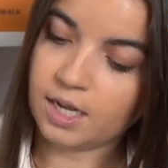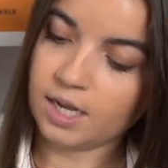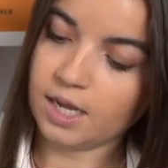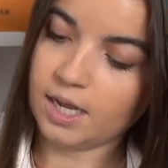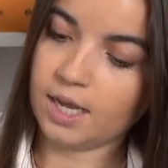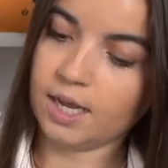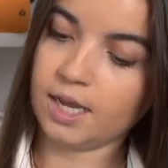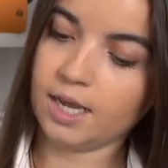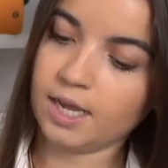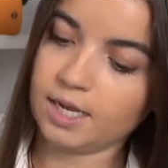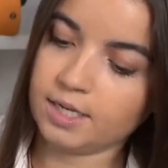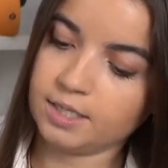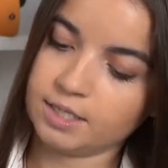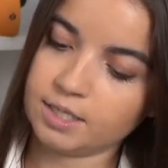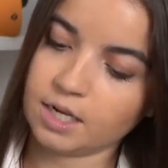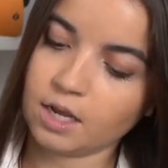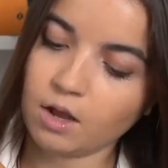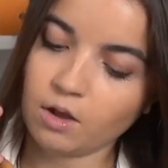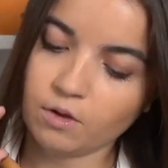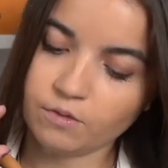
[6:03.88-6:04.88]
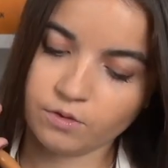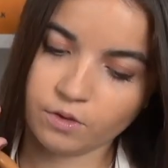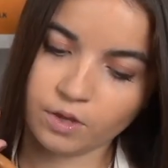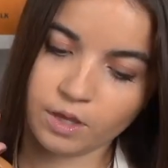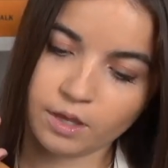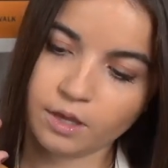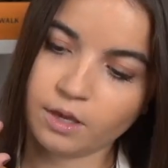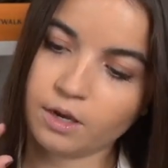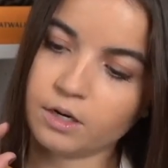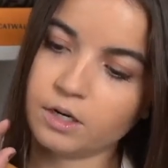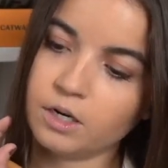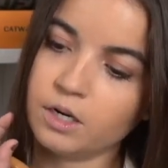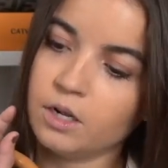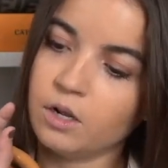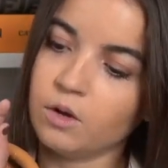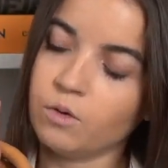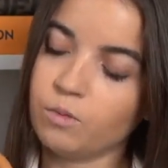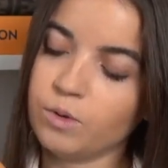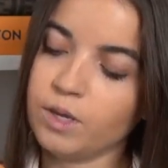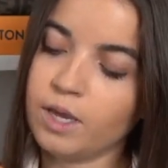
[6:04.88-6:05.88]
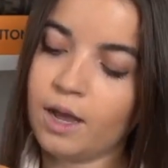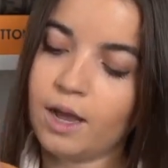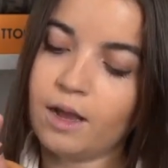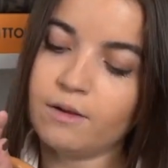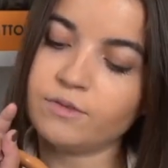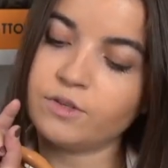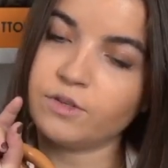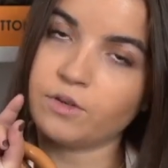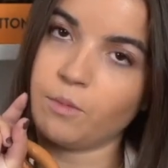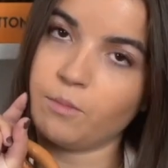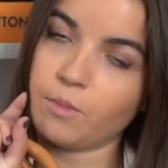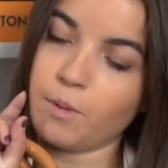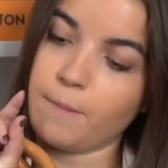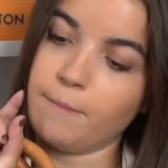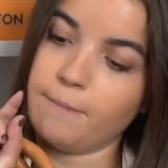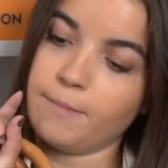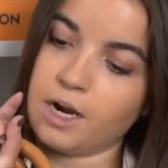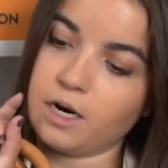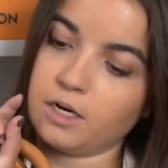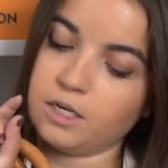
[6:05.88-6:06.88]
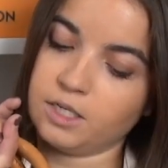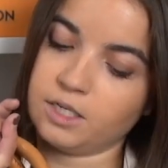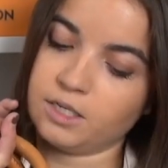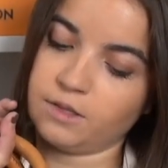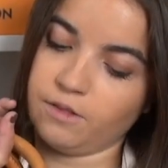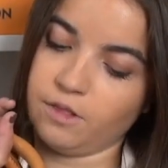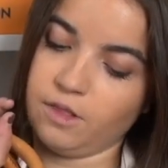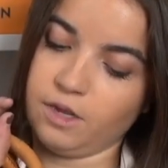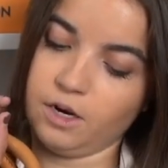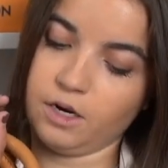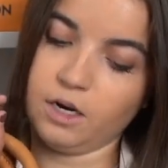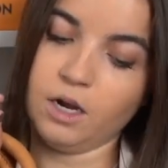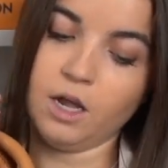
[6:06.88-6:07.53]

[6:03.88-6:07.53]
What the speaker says: and over here we have some marks there,